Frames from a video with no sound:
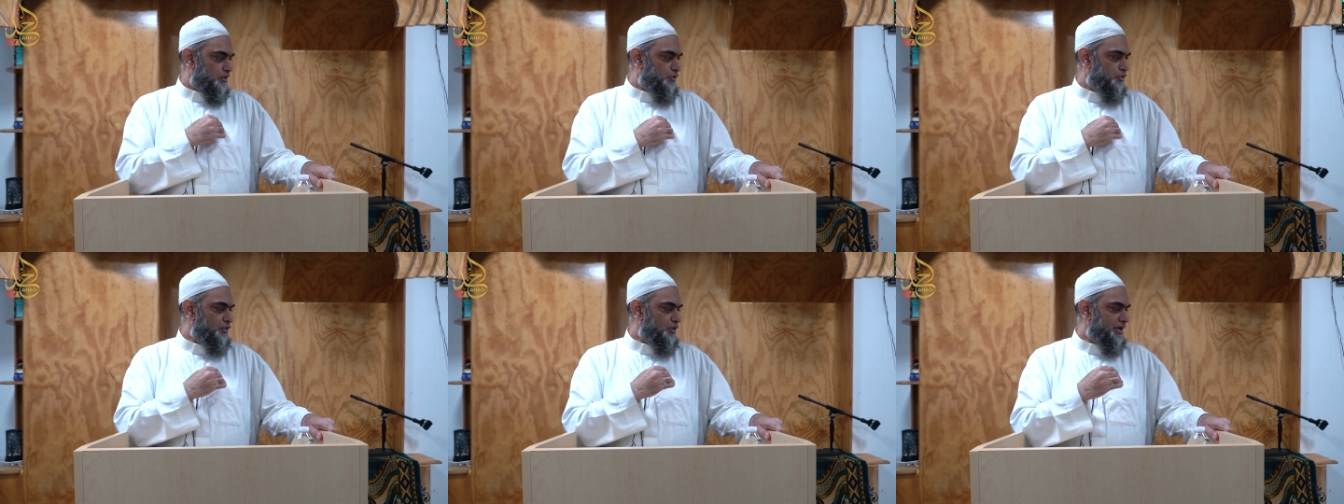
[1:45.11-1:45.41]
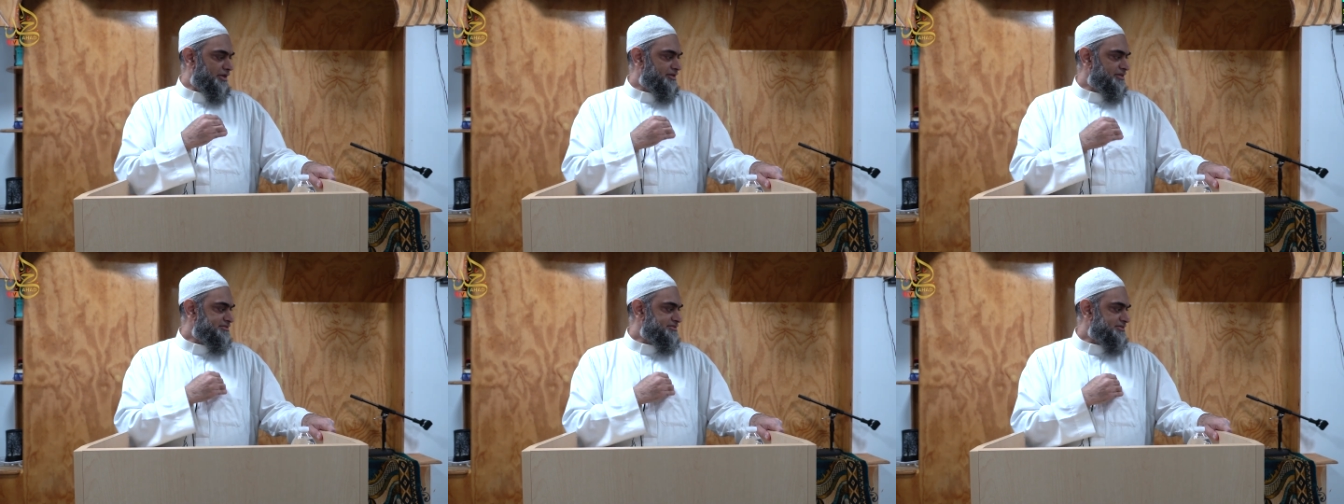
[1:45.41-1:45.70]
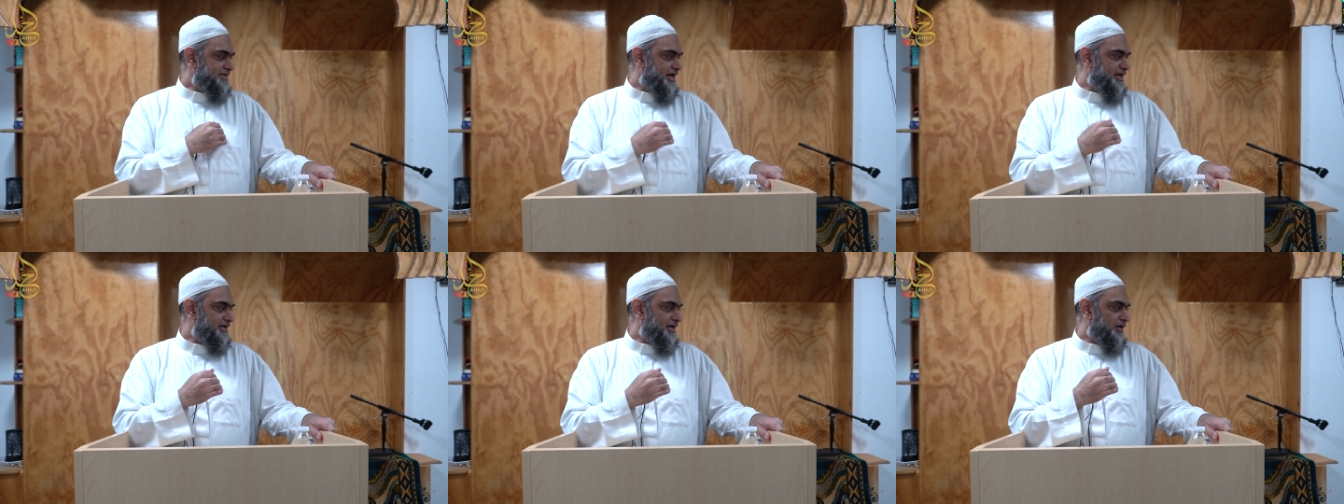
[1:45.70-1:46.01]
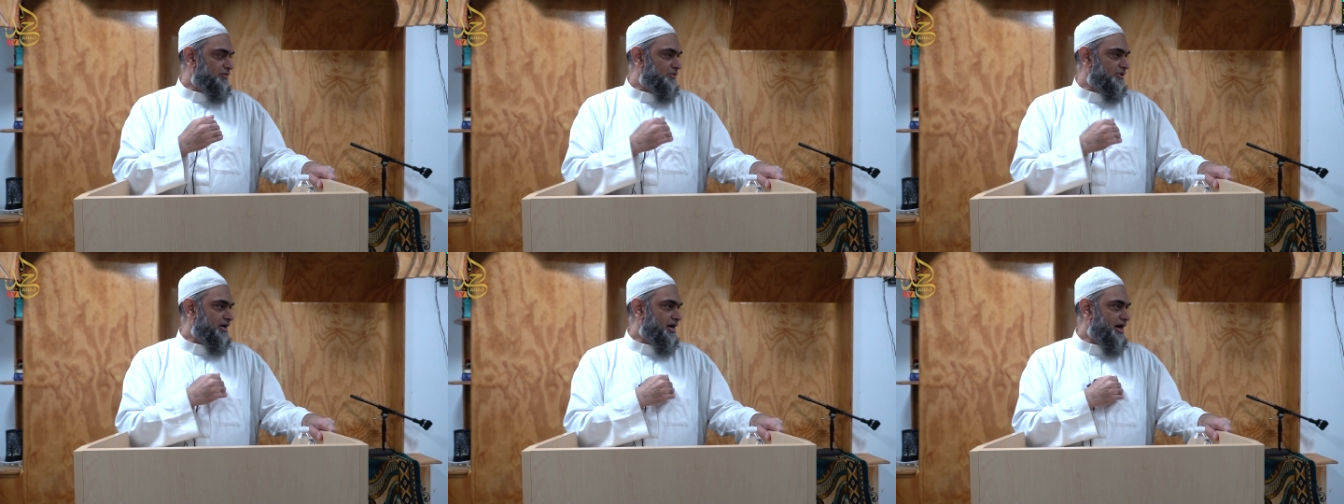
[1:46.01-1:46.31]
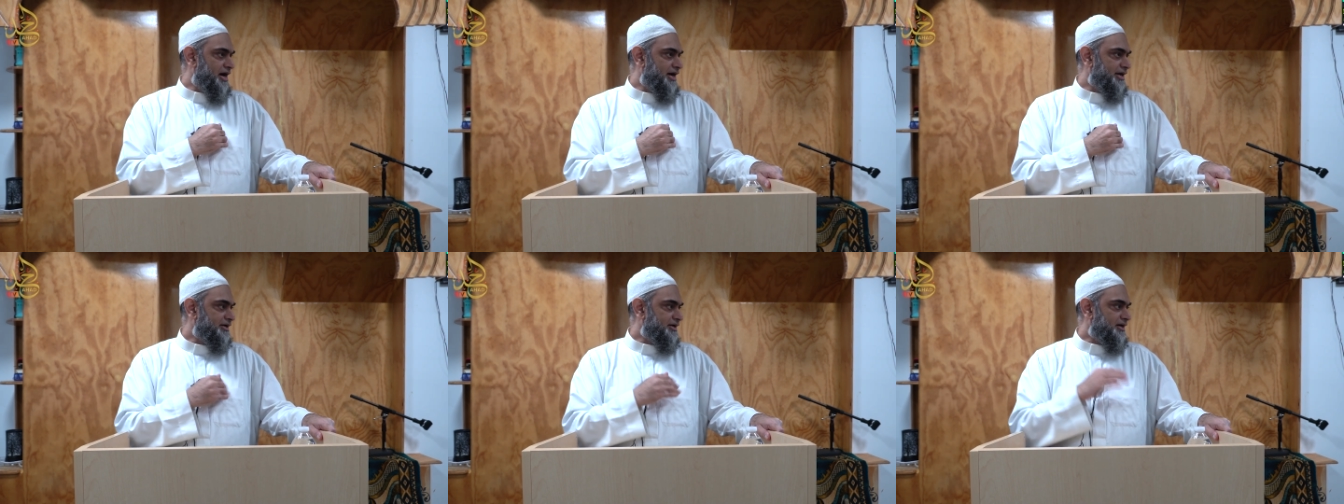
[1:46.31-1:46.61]
who understand our
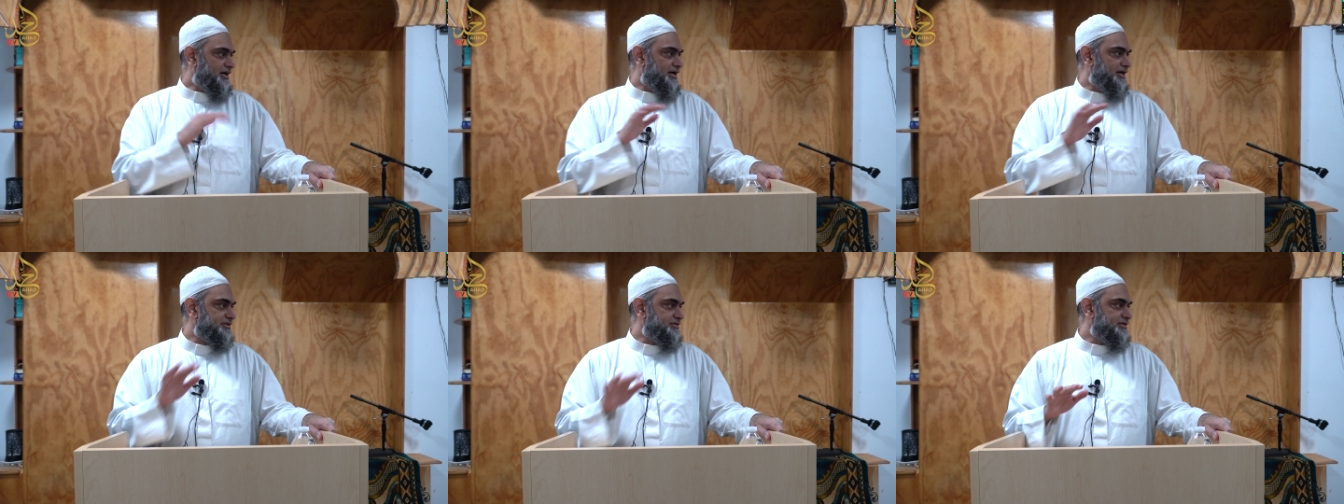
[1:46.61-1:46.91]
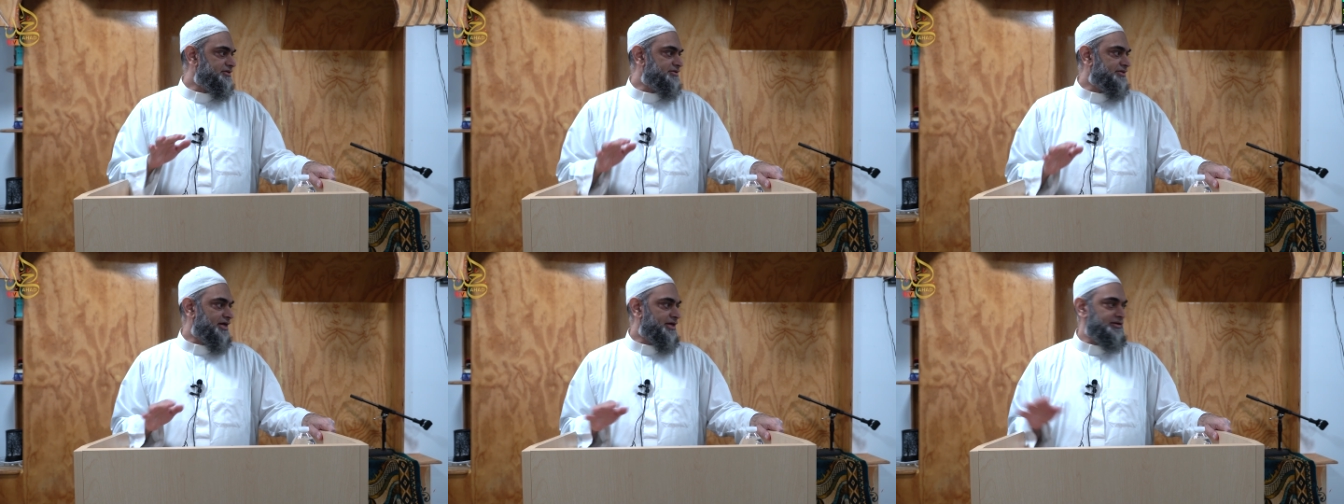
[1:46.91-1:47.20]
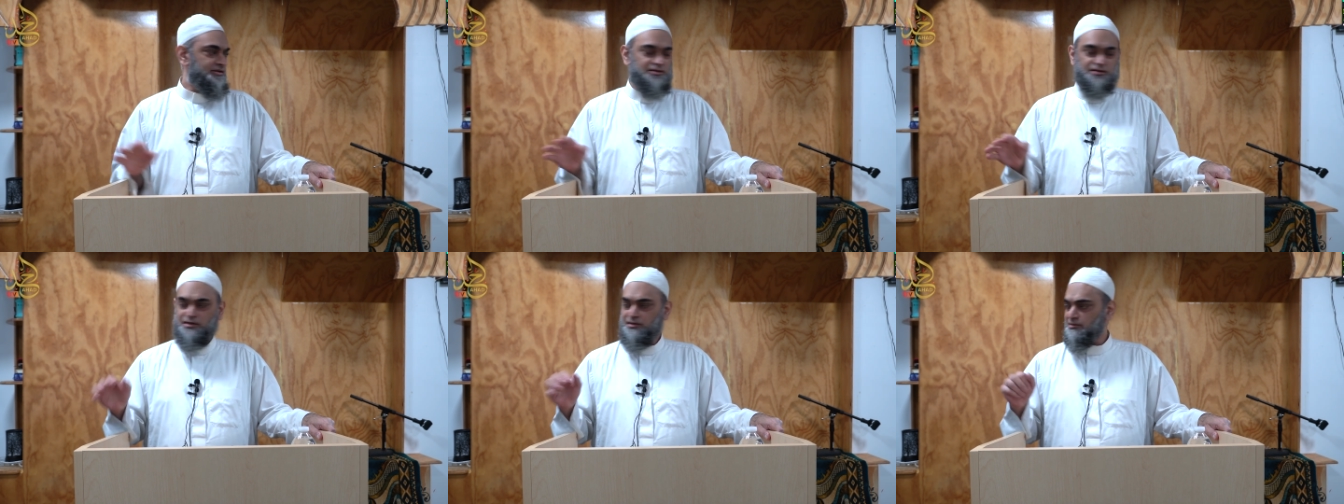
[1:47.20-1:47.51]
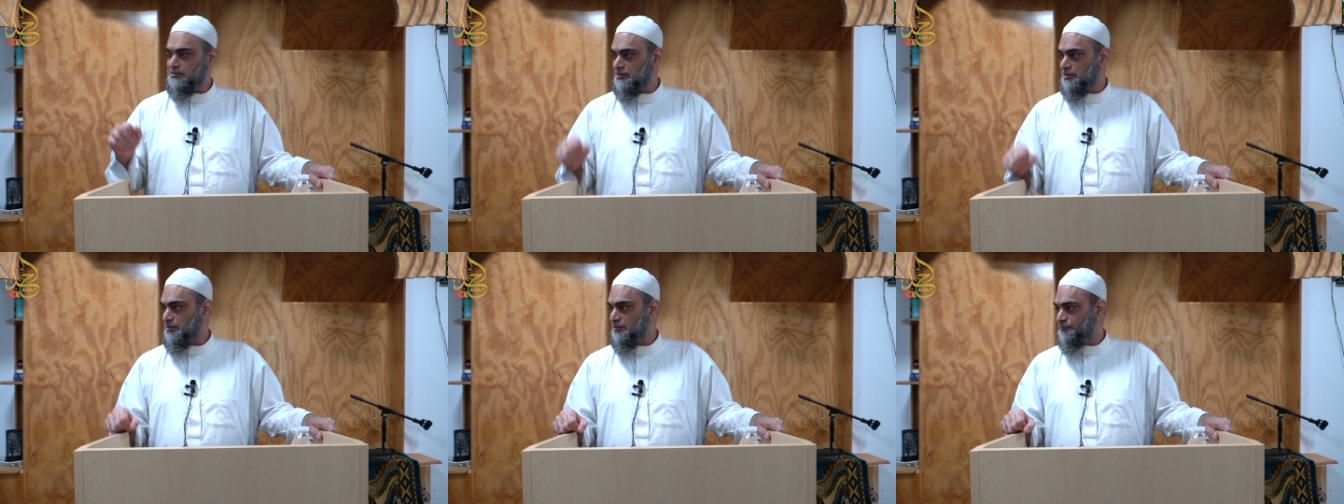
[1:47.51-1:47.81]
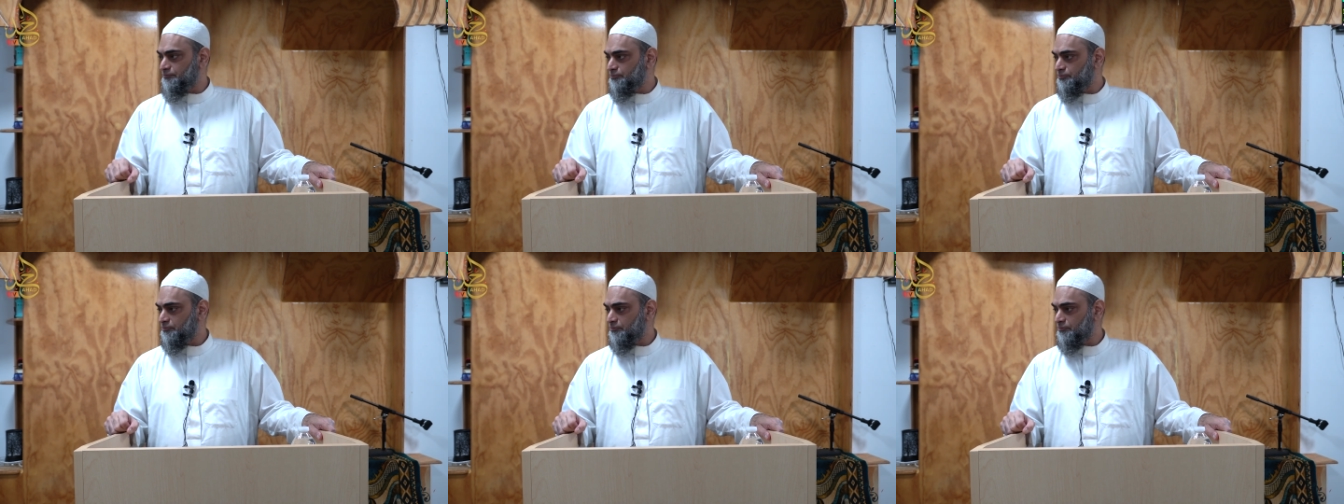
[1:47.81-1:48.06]
heart other than Allah.